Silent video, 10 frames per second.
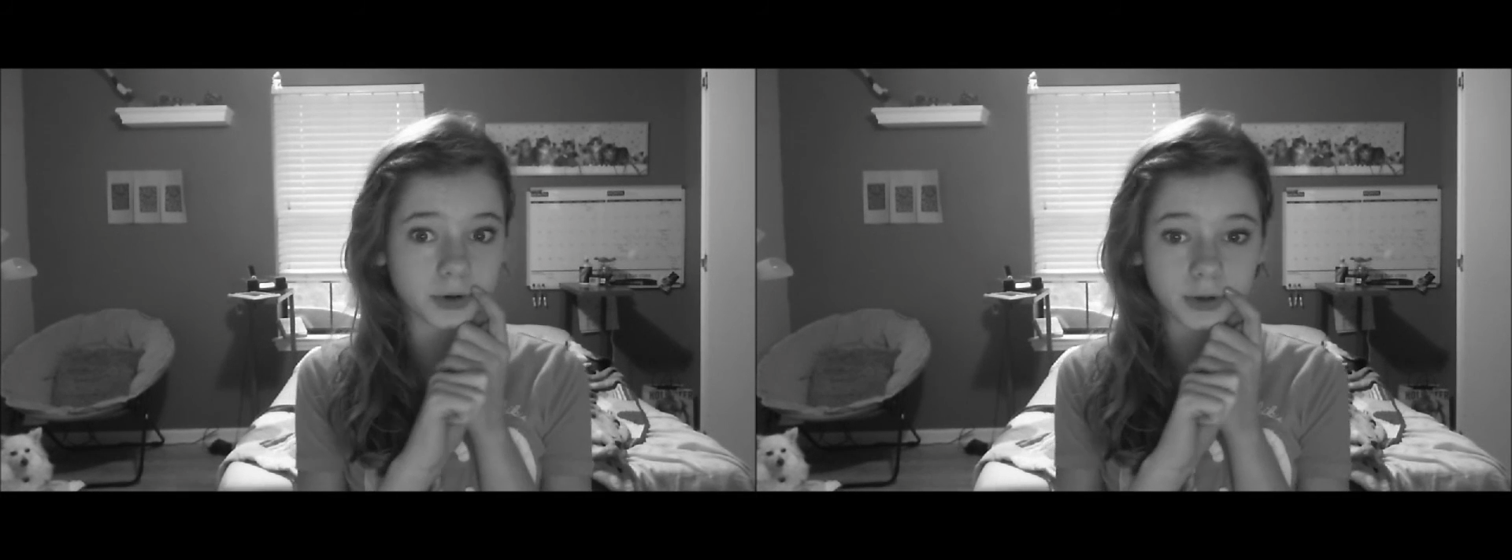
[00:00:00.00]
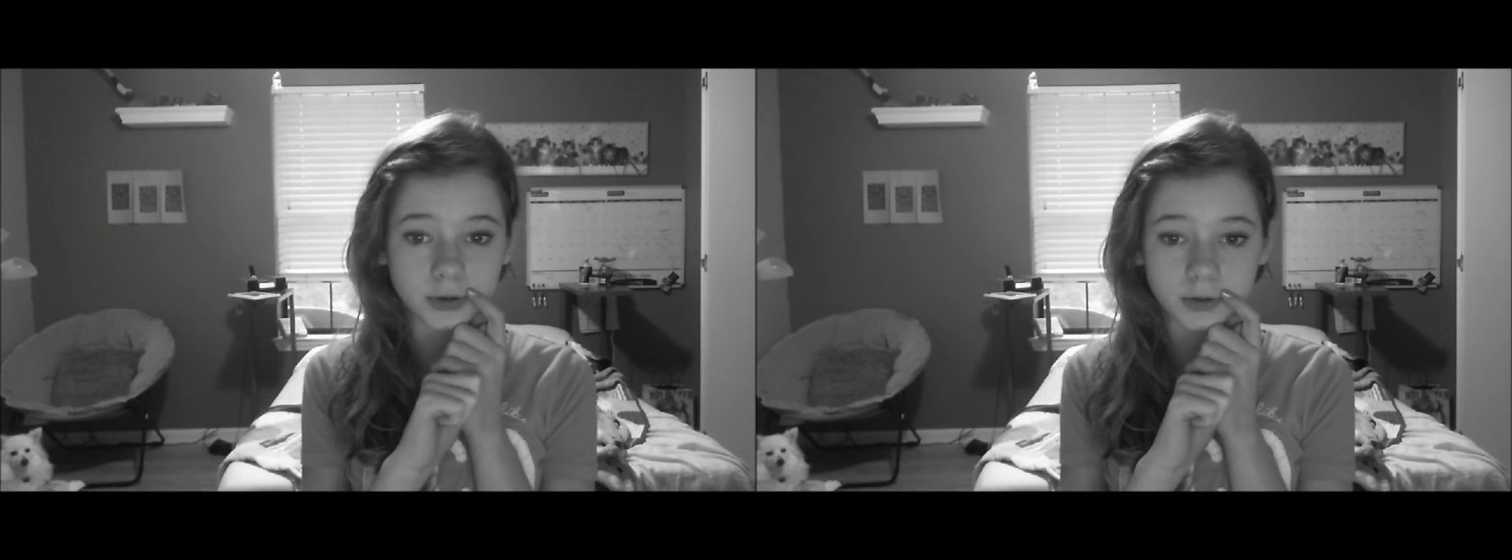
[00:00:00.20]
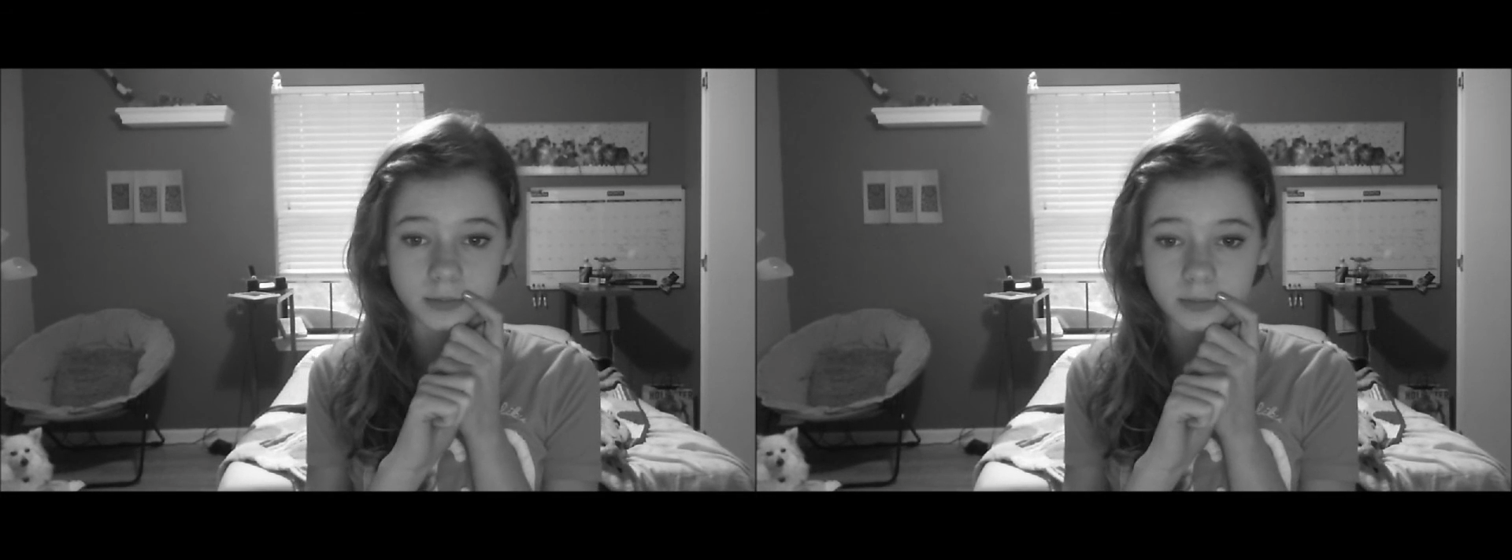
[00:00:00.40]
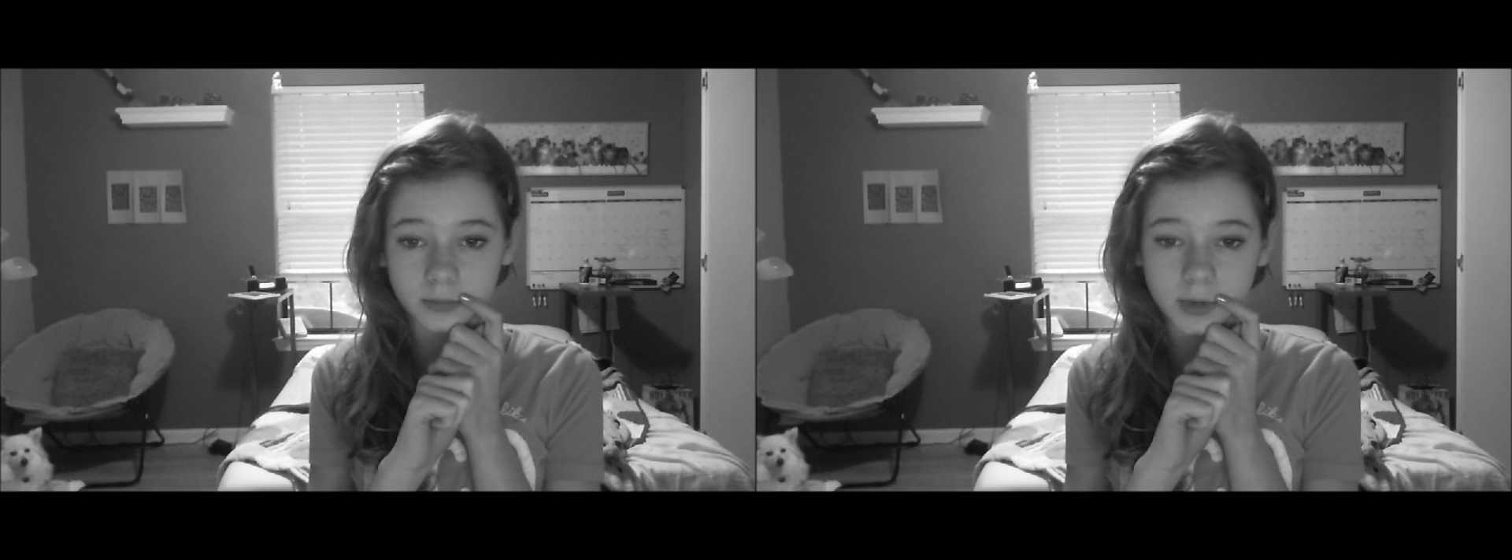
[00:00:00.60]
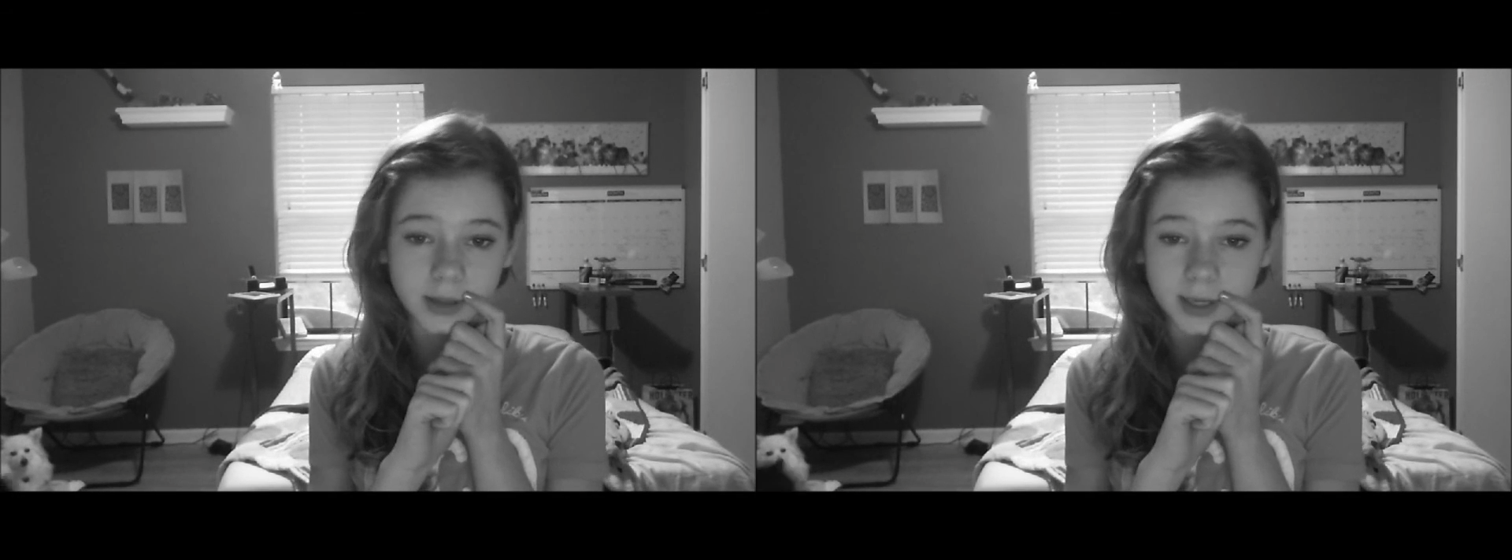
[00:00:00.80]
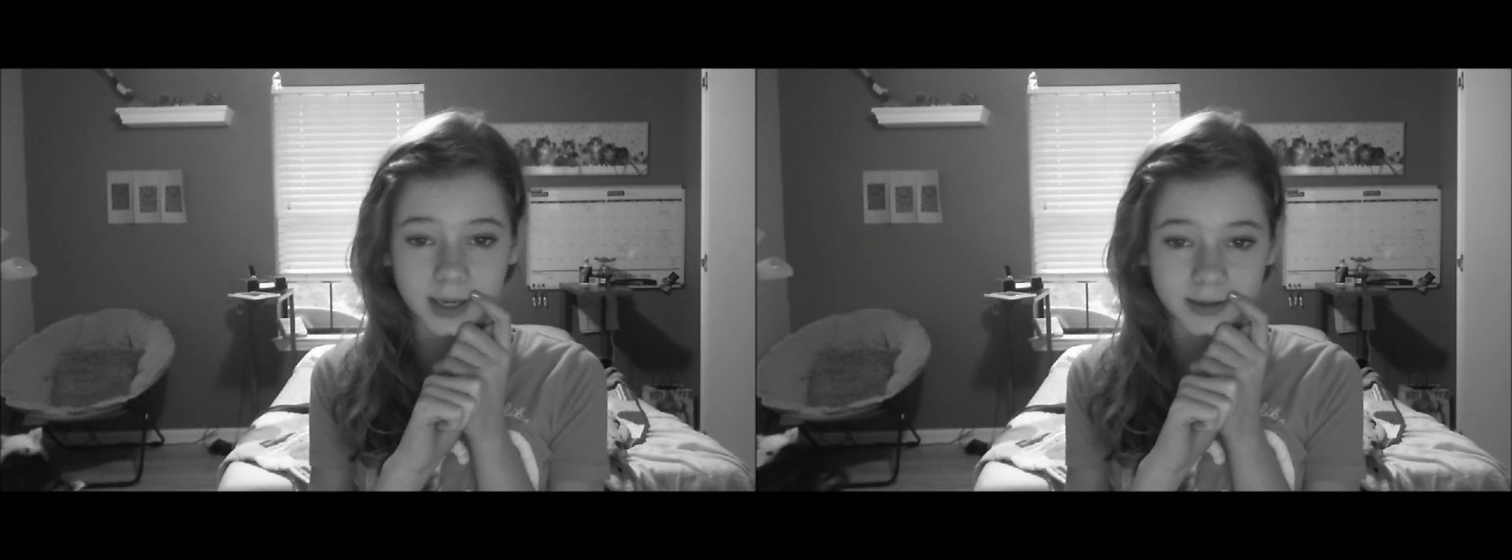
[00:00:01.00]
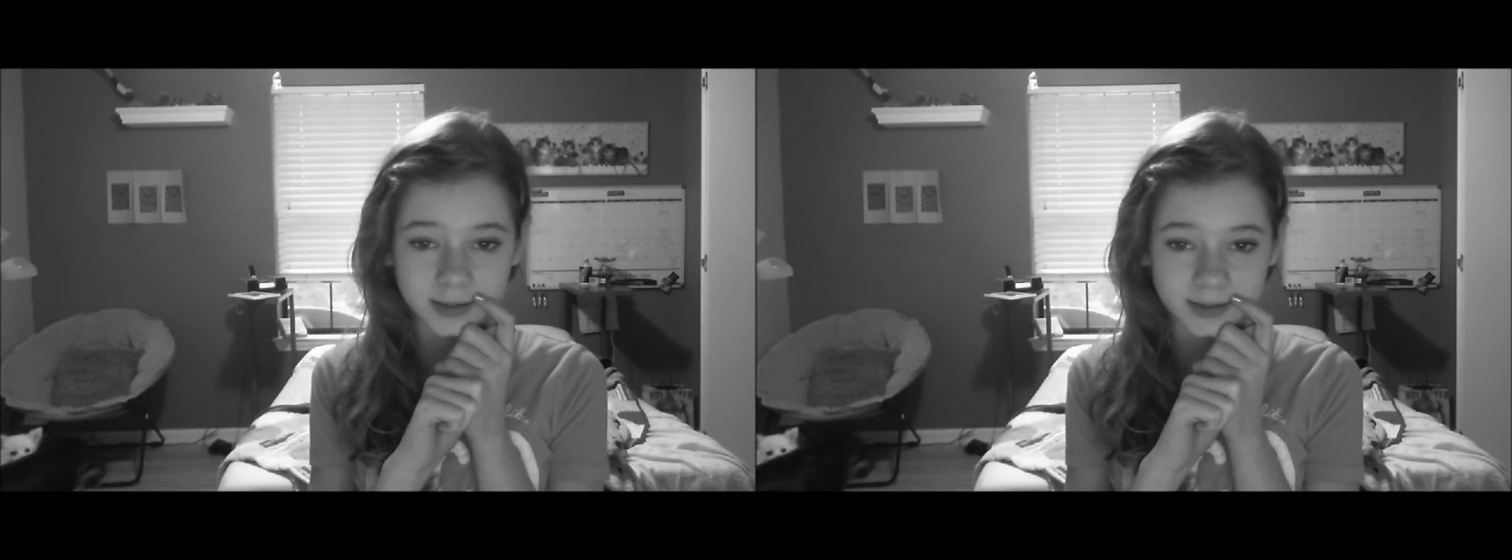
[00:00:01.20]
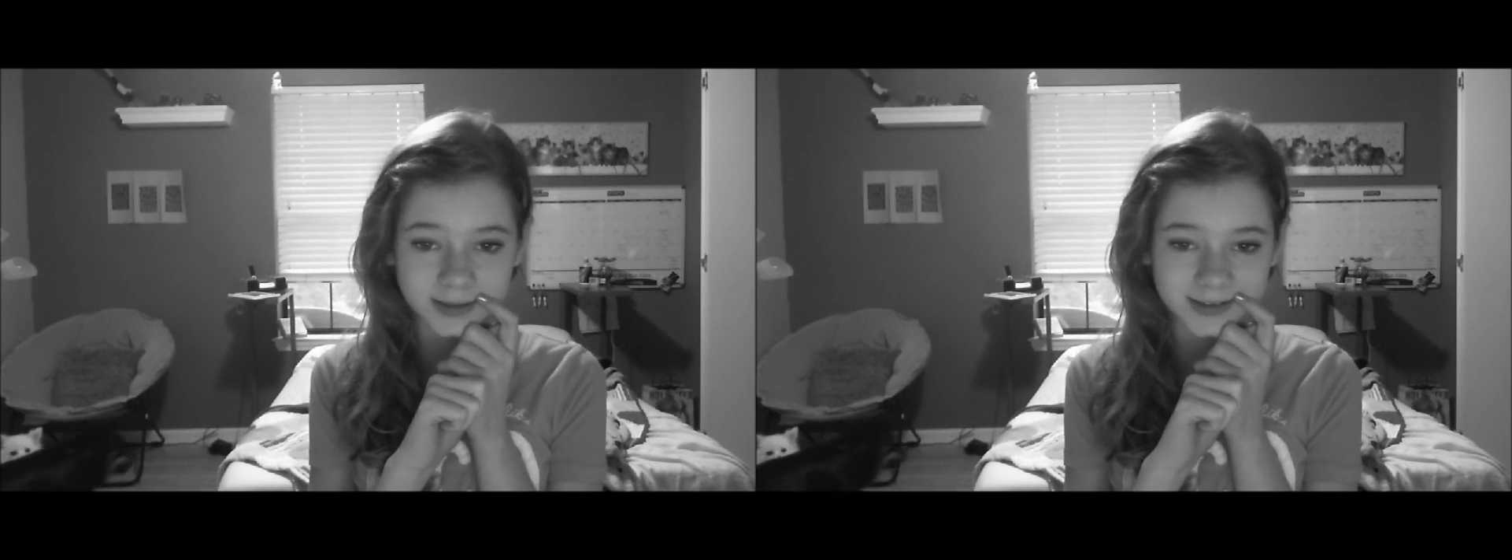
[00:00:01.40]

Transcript: YouTube, nothing else.